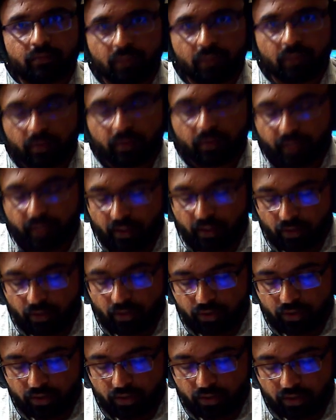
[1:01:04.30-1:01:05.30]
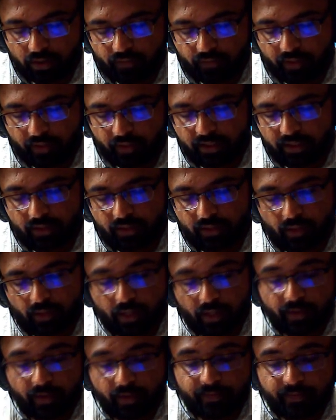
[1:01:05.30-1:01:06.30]
very close to the first one now.
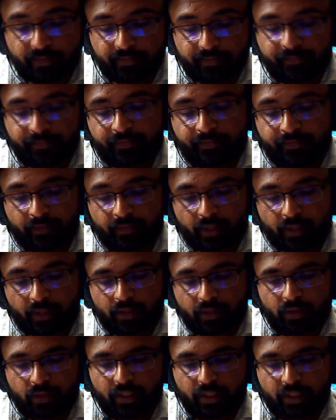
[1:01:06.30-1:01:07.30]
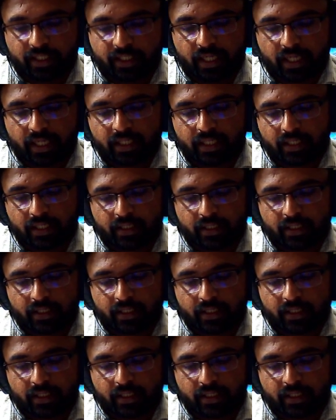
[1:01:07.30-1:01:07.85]
So these are the